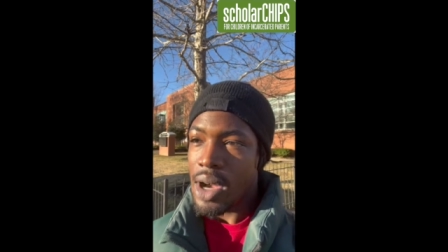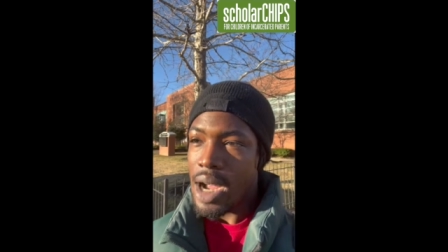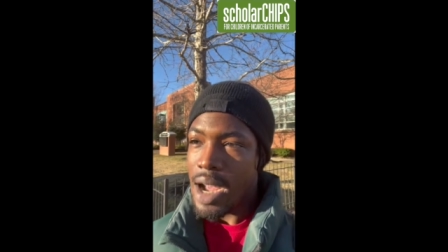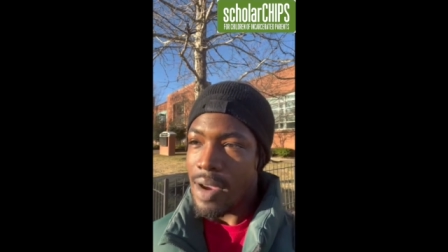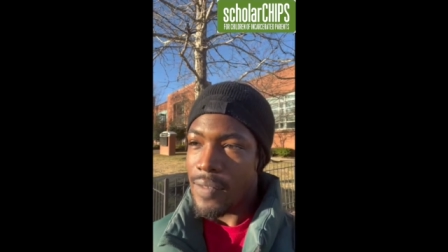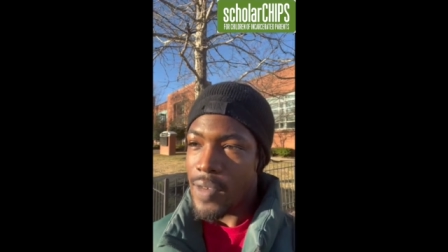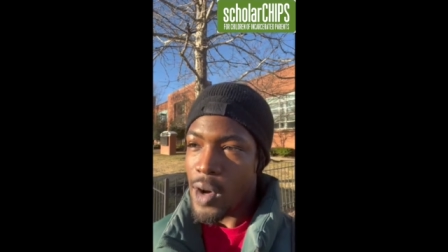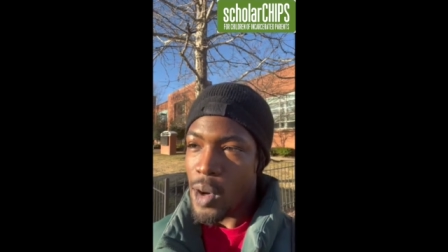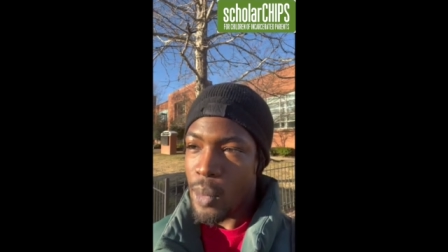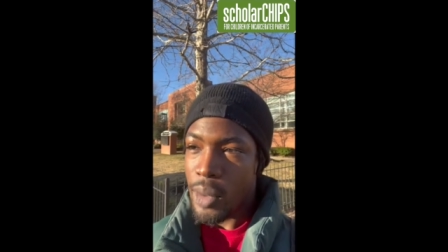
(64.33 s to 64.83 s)

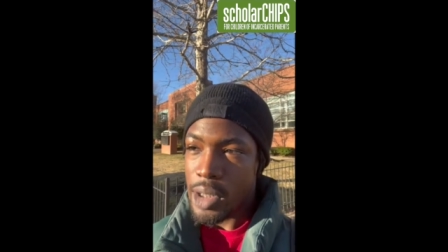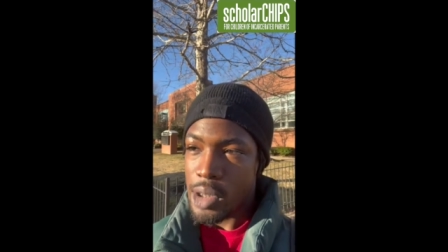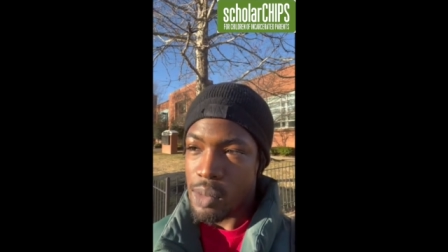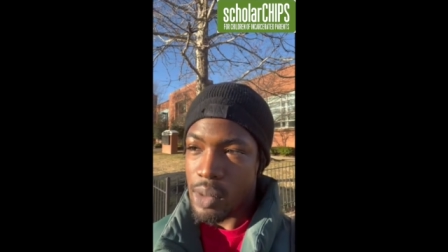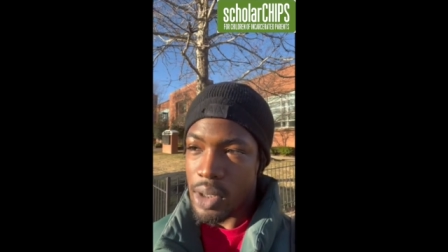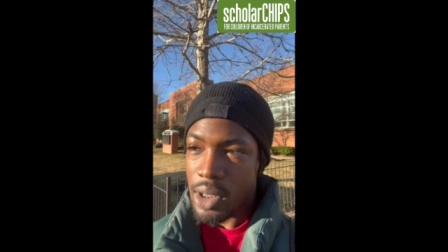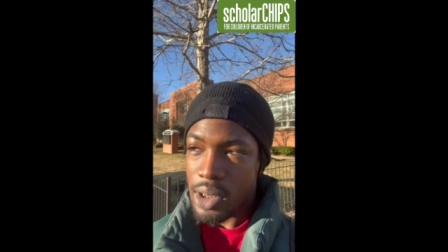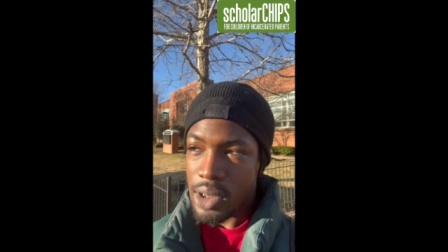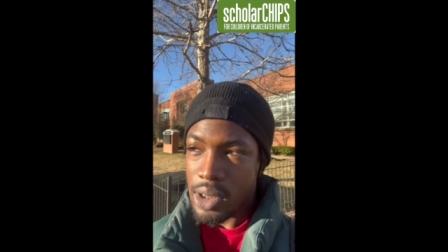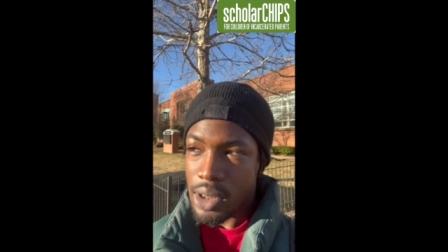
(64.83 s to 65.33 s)
I've always
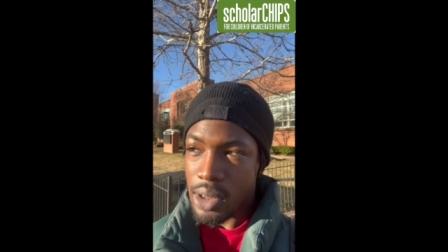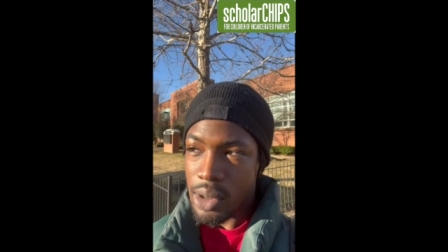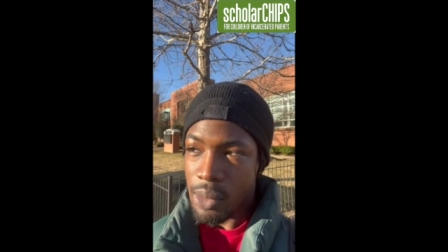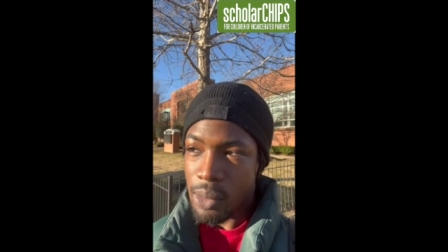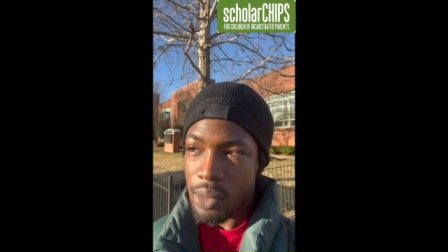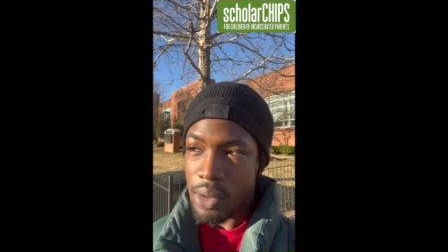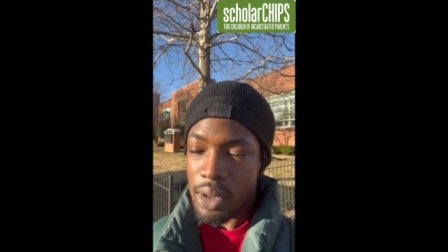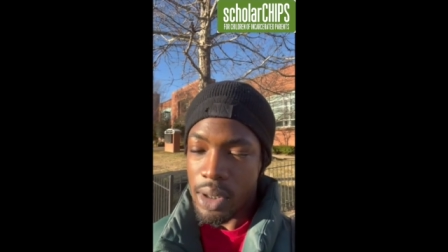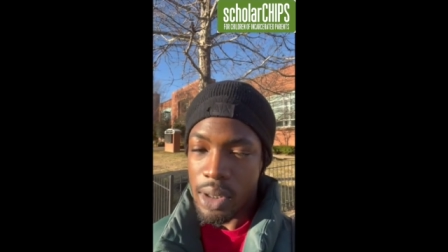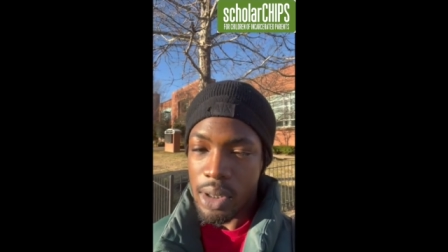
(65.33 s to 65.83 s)
wanted to
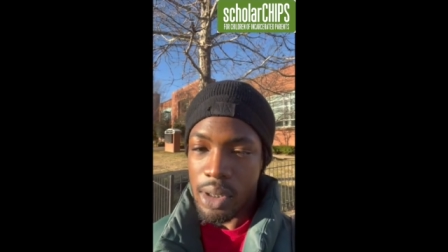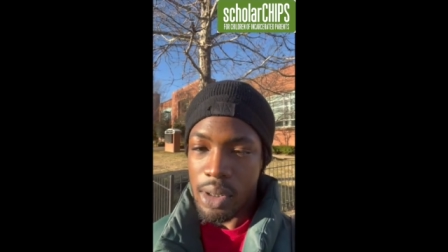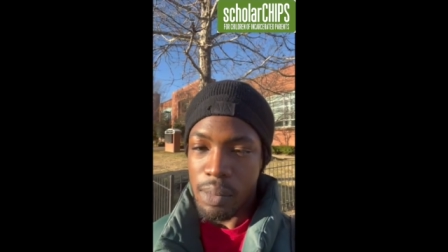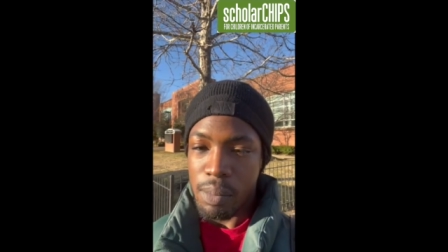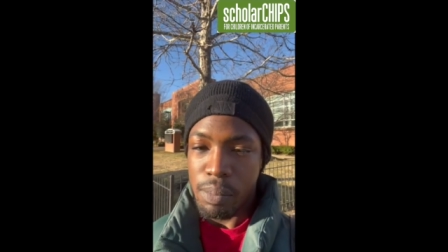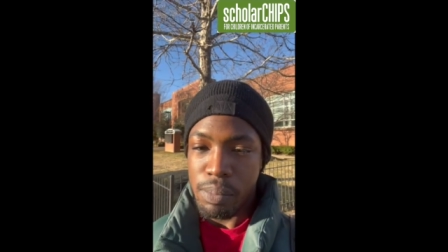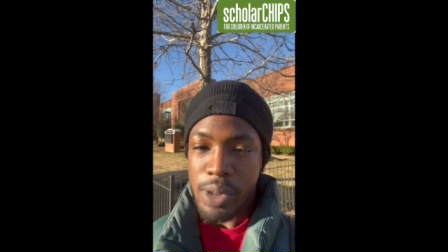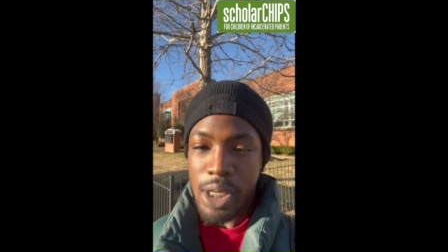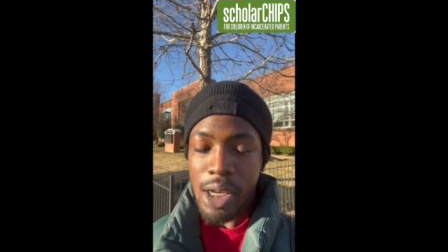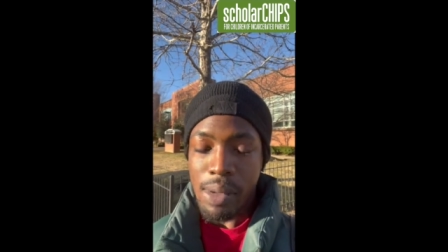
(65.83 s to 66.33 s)

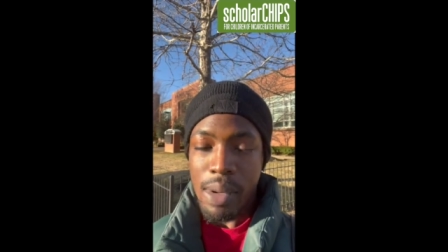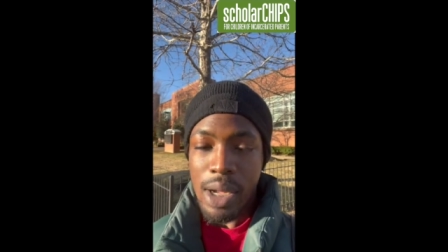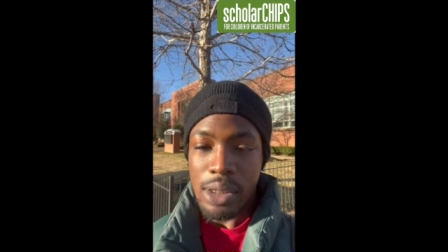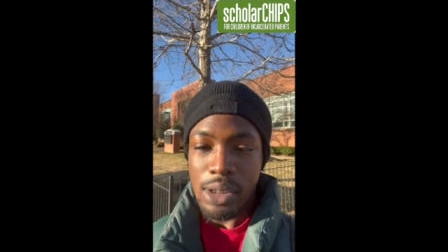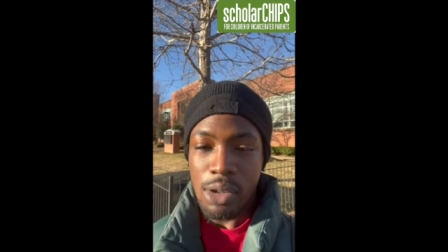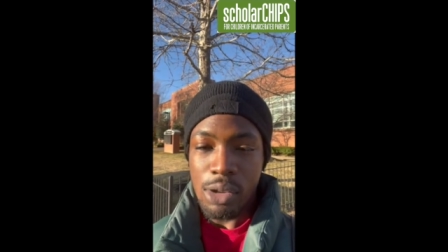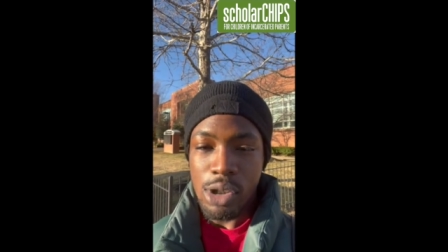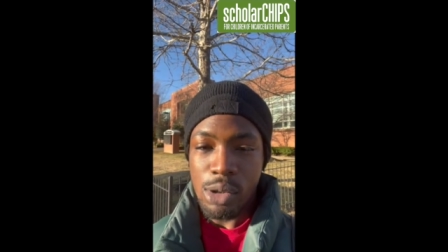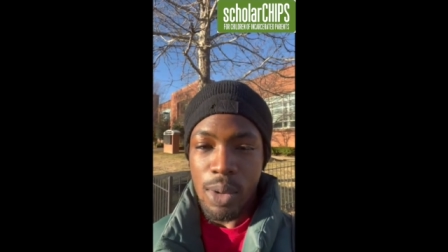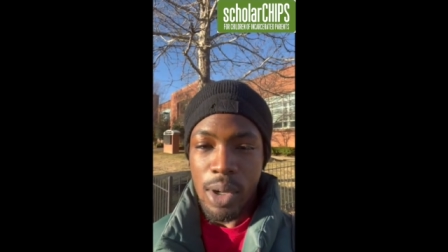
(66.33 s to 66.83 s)
take my
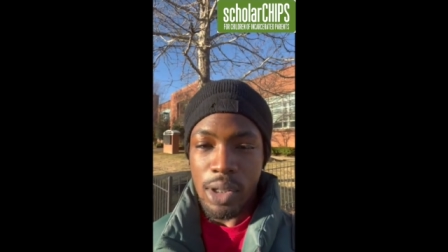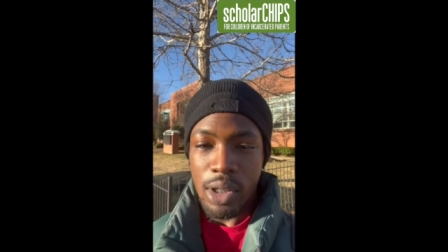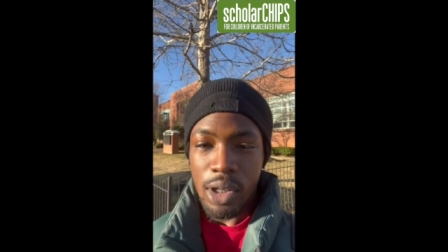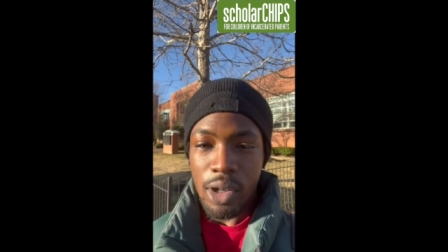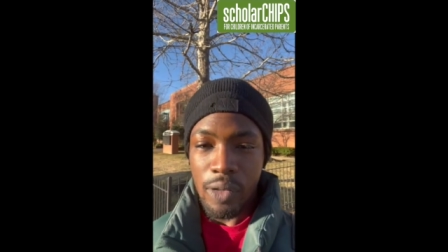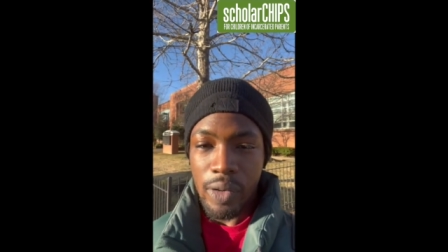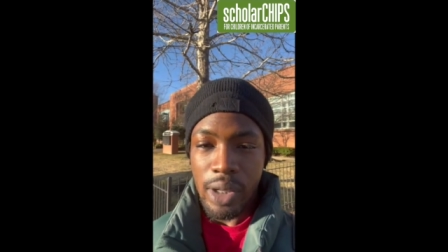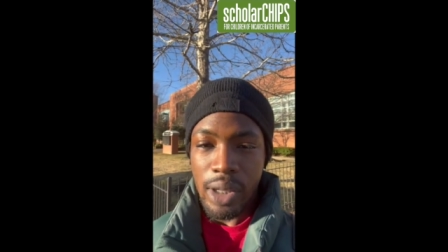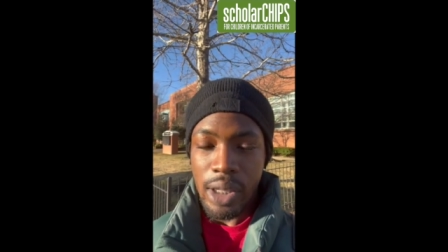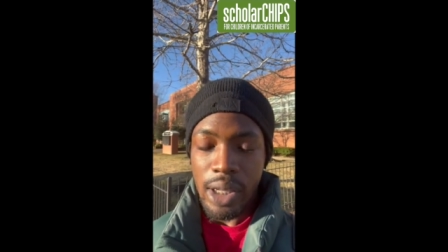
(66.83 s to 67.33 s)
social work
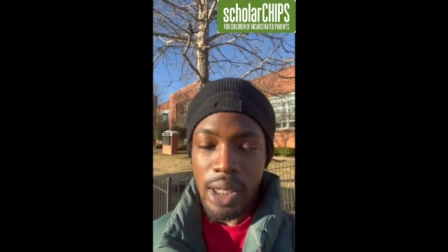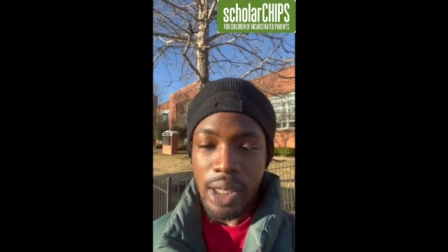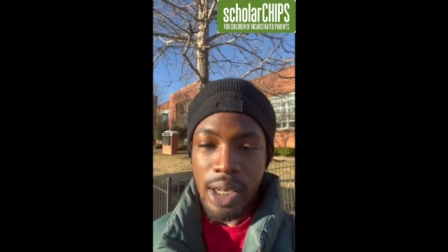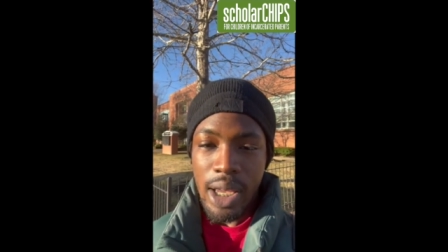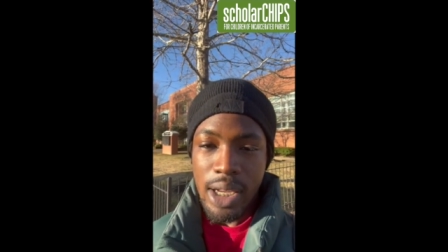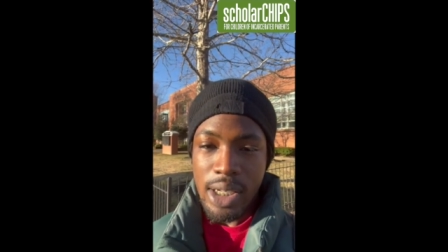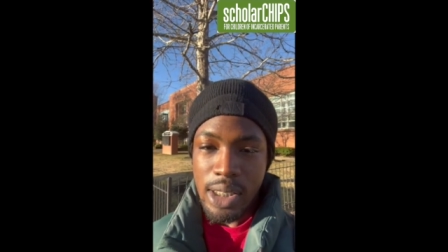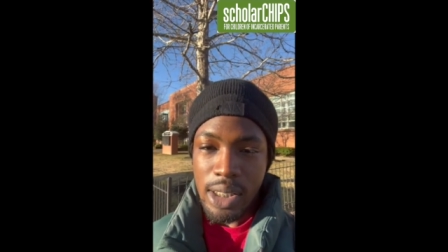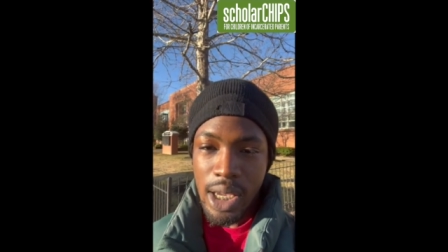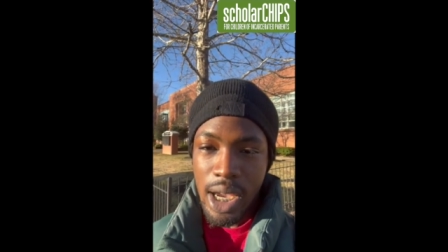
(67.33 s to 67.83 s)
degree in
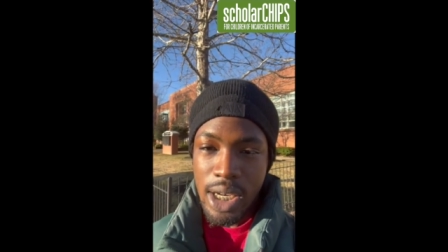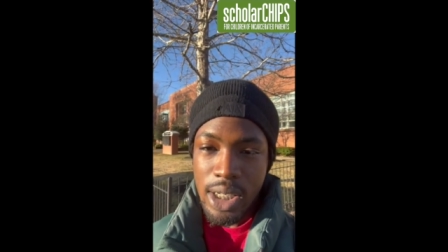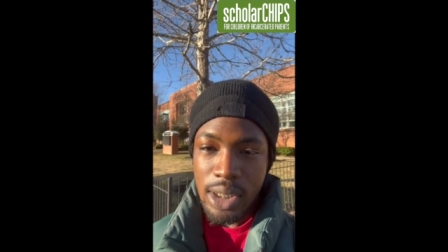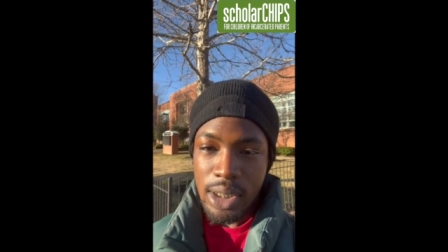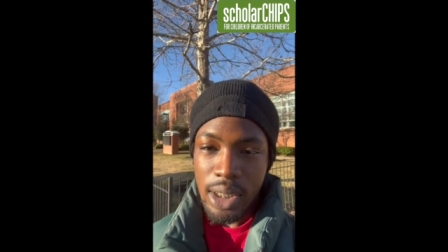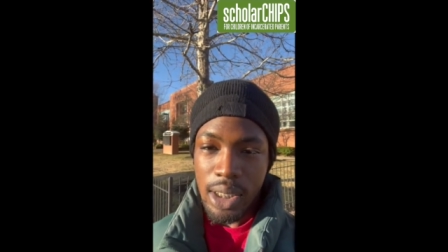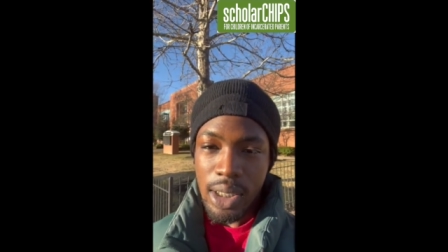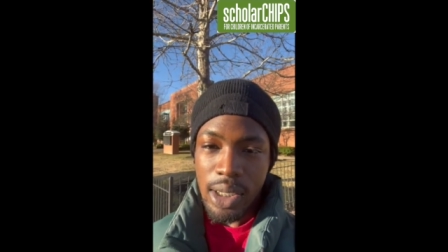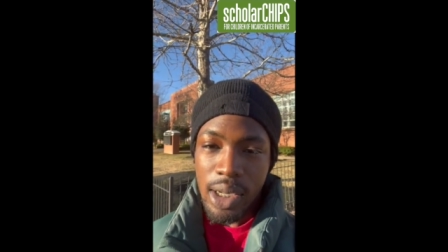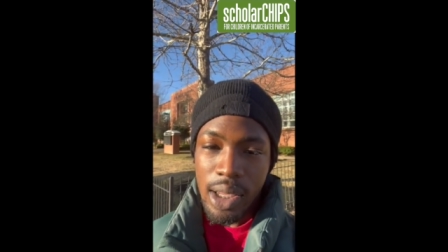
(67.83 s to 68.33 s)

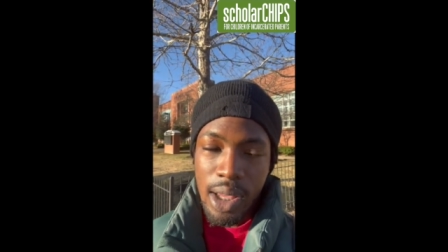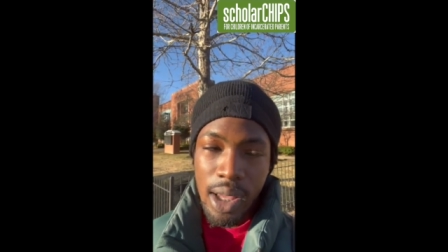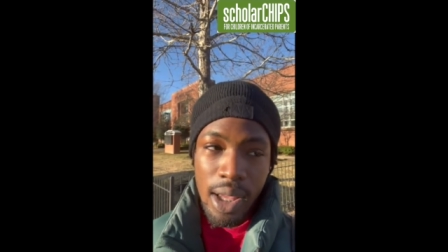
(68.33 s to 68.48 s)
education.